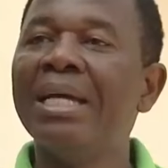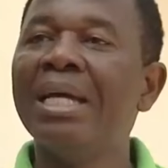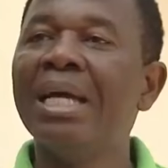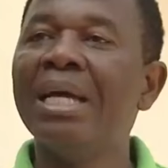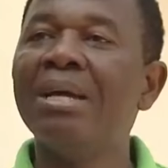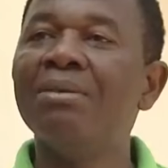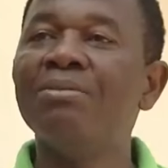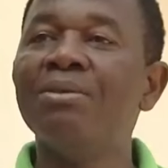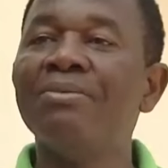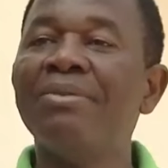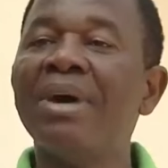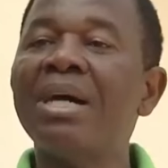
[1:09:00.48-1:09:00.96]

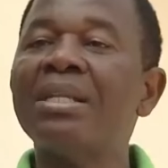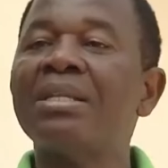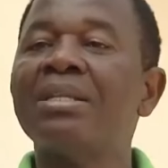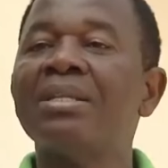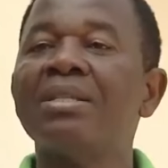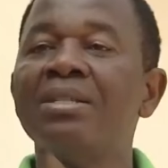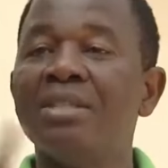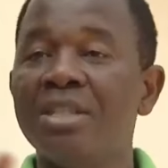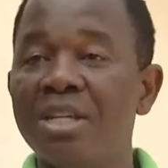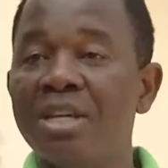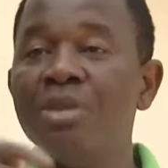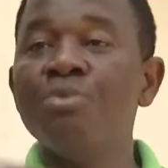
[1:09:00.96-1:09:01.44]

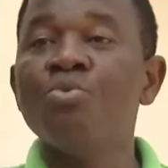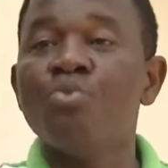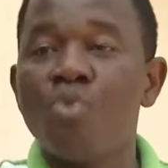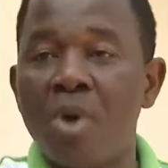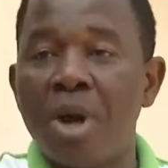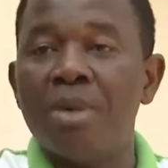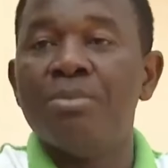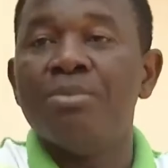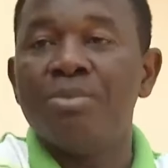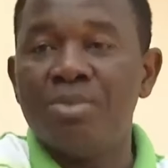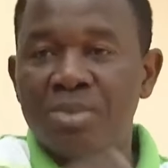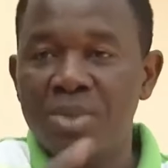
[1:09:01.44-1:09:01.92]
but him
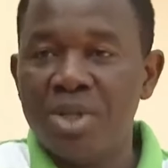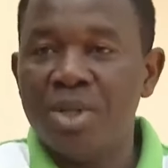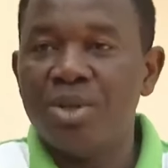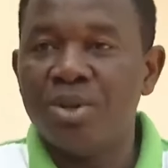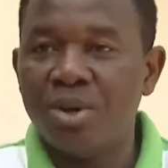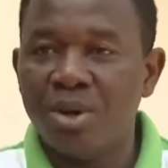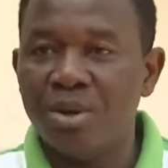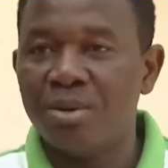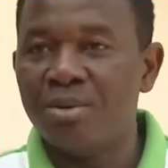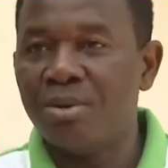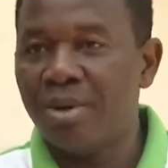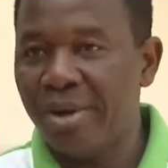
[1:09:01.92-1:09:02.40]
want
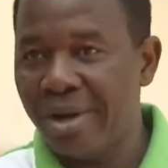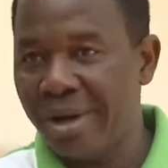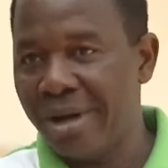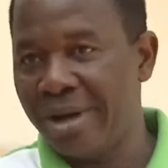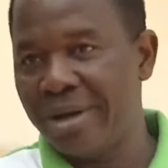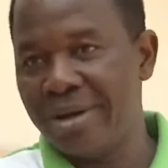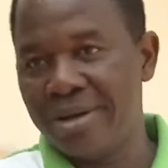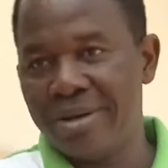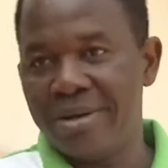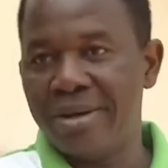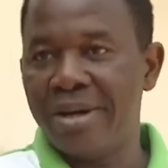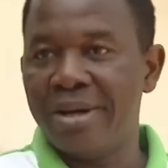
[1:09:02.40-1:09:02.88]

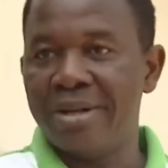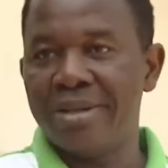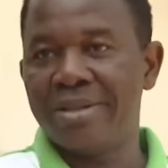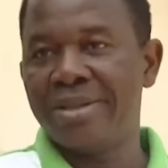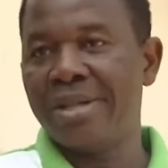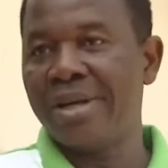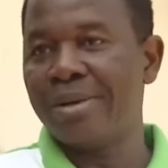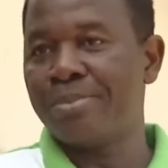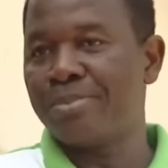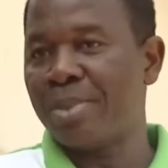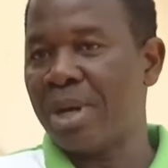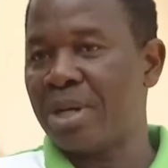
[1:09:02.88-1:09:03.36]

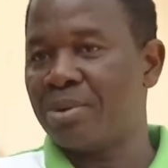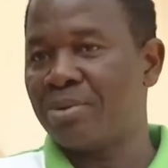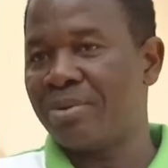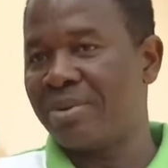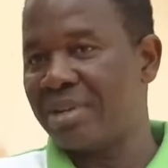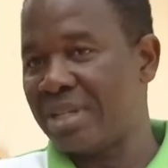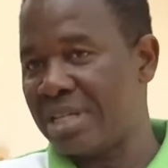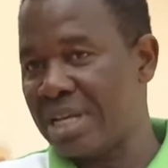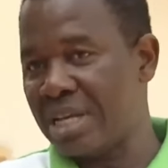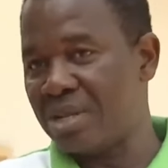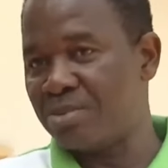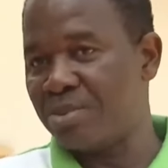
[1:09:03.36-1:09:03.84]
take part for
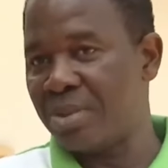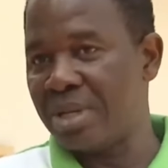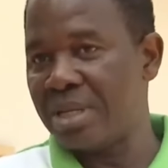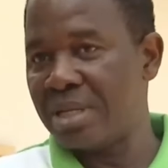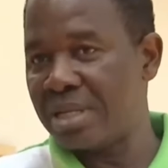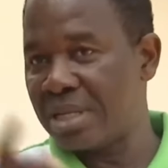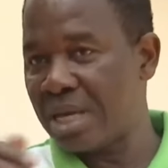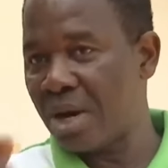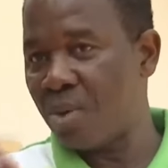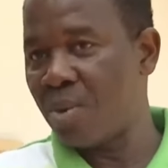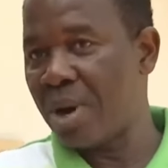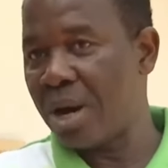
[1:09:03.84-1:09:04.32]
the dance. By
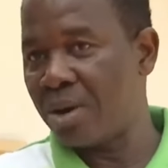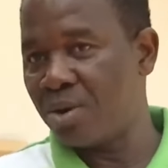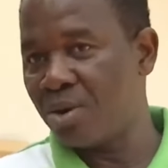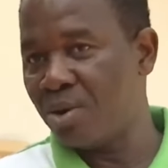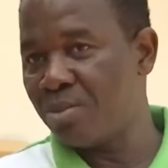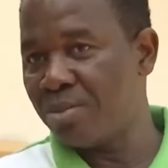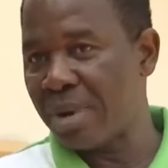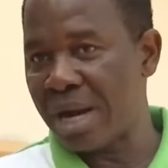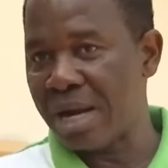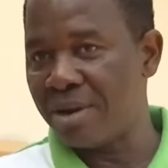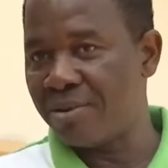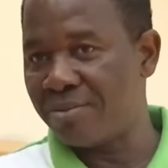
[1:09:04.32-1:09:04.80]
the time I go
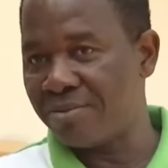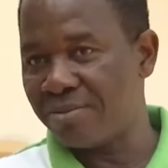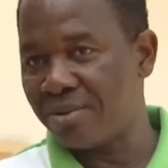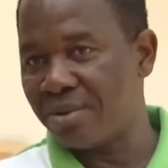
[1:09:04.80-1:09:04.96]
buy him